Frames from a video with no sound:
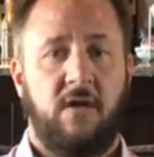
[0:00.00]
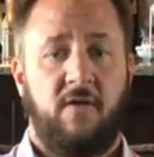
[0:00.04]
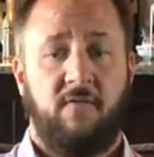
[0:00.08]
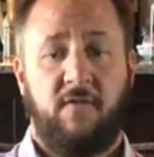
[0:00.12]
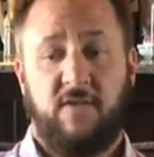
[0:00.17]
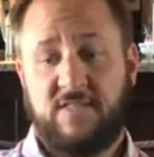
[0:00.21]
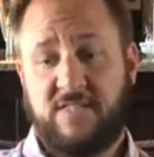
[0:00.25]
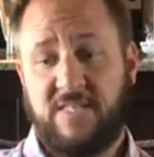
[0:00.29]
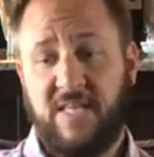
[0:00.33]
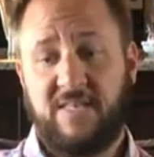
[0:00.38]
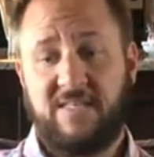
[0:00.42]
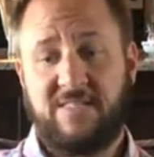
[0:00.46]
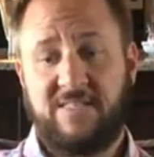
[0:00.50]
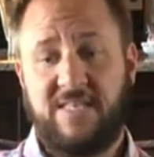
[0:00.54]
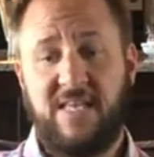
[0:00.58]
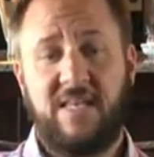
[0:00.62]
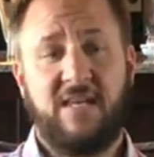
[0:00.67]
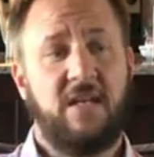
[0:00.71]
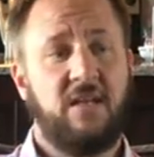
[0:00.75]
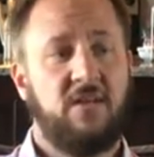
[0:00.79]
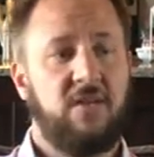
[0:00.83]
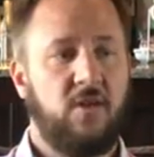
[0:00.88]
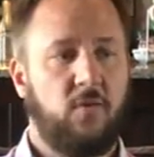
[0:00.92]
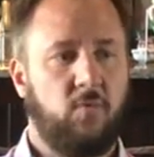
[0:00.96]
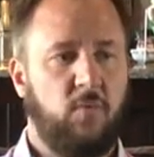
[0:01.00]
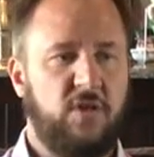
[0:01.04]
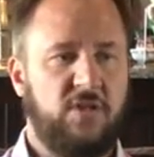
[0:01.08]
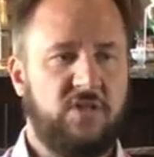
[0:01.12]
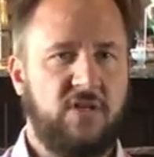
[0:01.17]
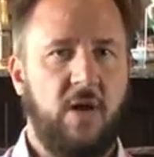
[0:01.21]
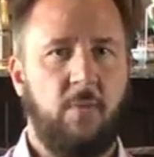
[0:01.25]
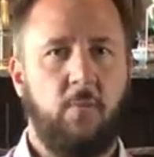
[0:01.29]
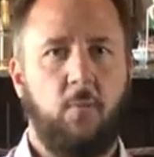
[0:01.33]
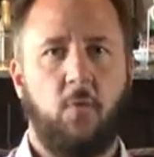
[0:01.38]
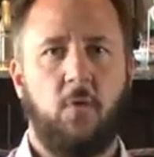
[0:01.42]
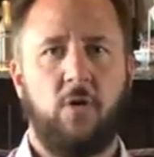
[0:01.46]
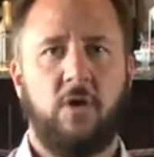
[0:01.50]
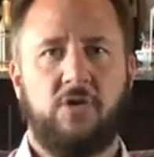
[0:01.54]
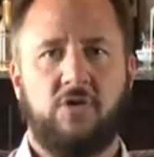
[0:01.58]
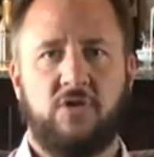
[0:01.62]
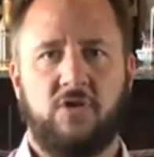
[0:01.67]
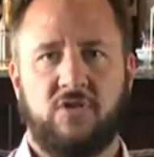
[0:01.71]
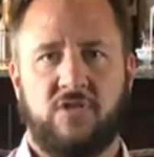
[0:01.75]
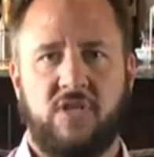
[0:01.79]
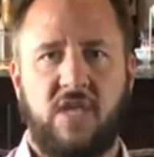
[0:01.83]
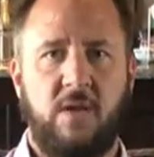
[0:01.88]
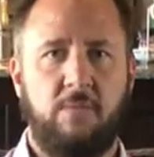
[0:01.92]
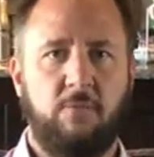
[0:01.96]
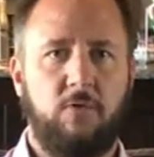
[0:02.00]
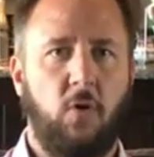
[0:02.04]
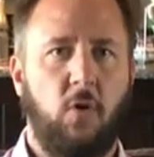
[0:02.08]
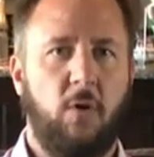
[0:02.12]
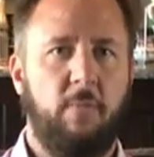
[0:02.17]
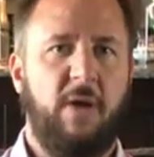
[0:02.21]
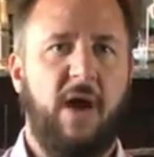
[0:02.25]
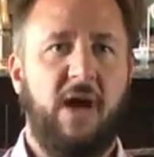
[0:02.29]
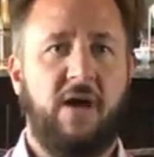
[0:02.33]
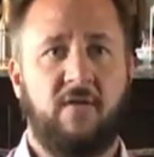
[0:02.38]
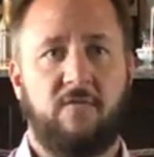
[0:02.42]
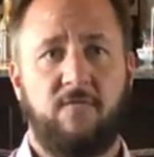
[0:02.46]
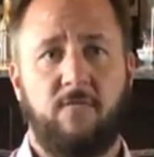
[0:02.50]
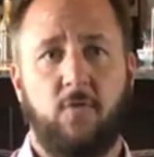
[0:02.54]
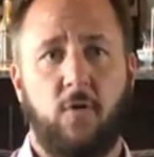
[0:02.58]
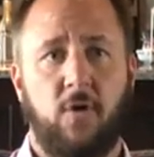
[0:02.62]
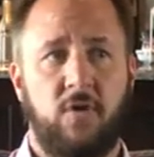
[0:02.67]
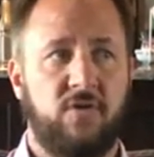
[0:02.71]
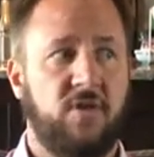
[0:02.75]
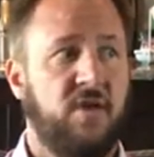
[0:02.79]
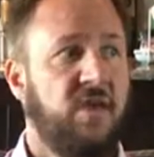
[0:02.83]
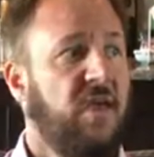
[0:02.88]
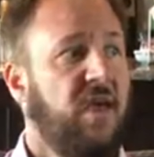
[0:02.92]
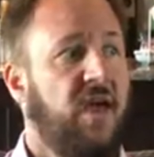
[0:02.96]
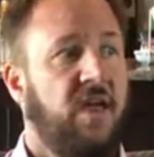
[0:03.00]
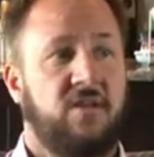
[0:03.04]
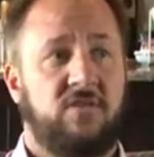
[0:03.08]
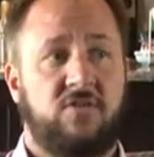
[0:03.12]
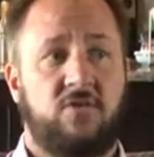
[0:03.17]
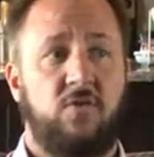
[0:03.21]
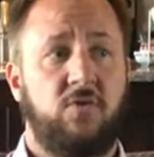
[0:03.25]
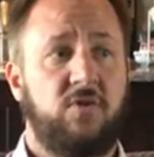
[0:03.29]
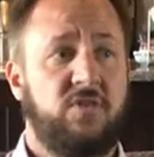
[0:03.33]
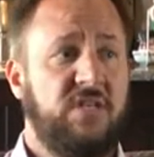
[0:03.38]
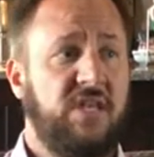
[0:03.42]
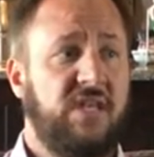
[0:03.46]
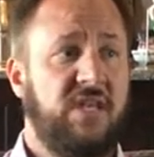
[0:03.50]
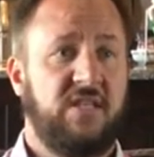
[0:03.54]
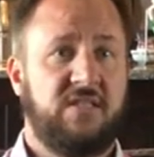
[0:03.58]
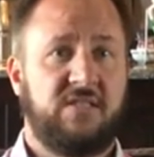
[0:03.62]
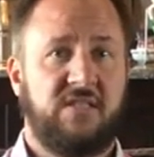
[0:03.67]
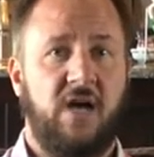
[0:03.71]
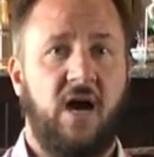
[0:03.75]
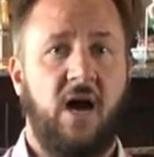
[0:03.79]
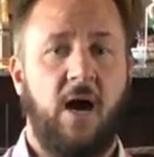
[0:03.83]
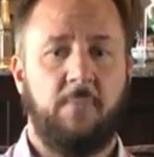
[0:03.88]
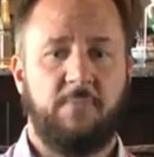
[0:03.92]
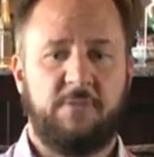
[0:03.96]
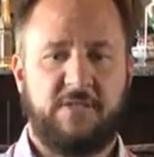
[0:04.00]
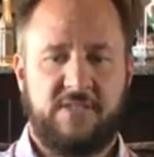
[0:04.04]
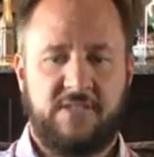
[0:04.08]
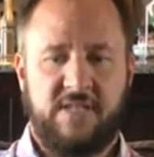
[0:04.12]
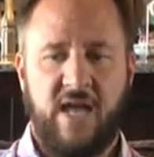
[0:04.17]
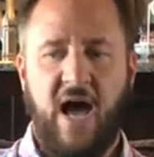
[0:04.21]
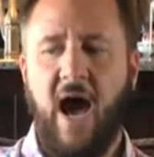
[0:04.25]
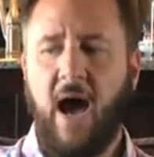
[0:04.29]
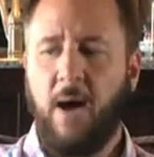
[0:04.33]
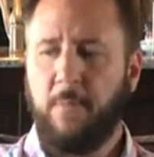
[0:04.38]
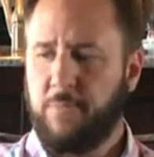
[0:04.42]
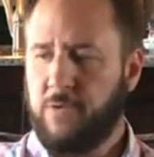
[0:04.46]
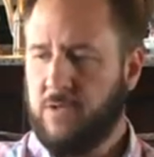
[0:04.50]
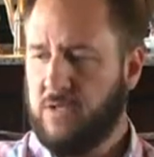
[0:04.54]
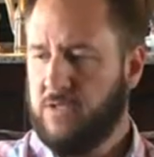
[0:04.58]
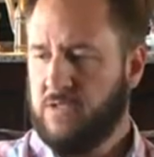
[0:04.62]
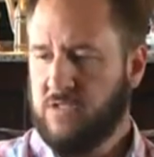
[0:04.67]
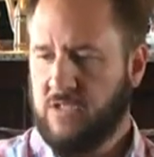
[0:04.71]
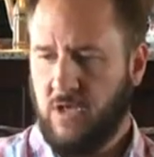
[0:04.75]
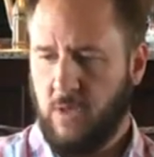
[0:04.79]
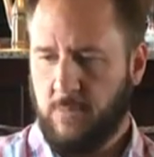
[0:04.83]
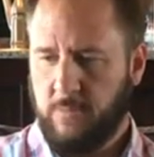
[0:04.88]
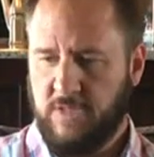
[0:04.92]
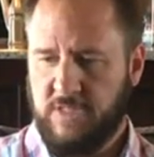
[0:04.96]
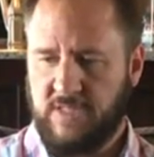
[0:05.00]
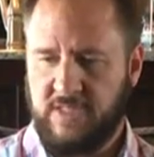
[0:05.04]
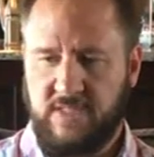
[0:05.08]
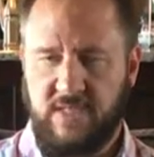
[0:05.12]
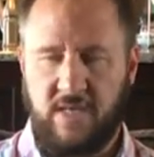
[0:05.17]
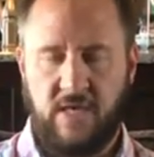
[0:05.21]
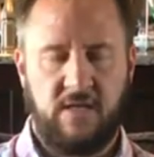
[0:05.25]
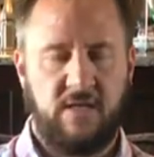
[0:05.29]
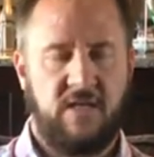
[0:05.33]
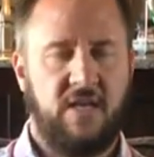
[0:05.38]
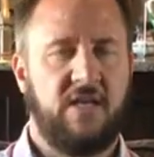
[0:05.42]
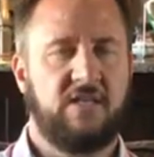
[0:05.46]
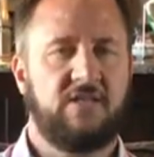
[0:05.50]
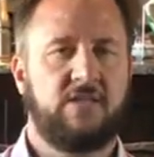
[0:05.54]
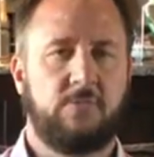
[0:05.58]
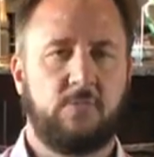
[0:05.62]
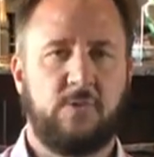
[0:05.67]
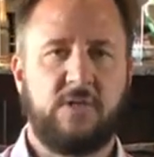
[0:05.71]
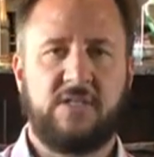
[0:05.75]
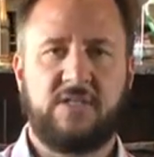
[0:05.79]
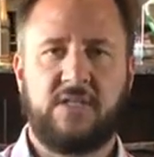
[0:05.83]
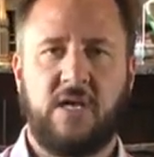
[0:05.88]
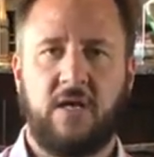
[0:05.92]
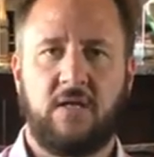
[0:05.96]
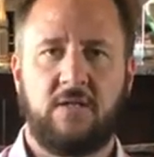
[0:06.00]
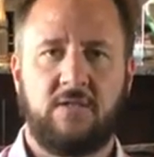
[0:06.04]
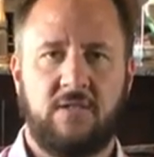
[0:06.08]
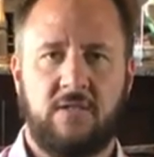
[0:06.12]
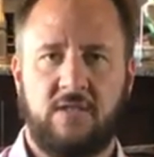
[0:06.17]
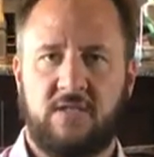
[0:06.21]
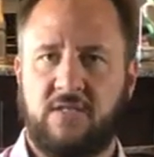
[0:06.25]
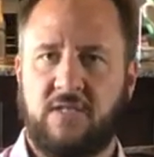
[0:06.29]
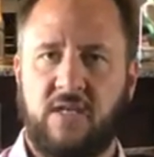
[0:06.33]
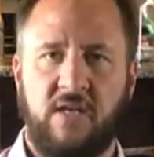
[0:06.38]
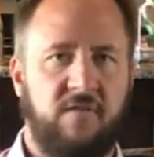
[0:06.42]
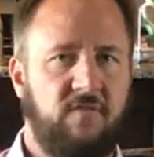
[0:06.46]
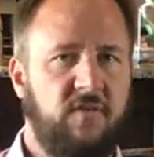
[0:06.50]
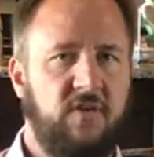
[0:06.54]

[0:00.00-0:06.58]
If he stays seated, then reach a couple more inches. Keep going back and forth. And as soon as he gets up, stop, tell him to sit. He has 3 seconds to sit.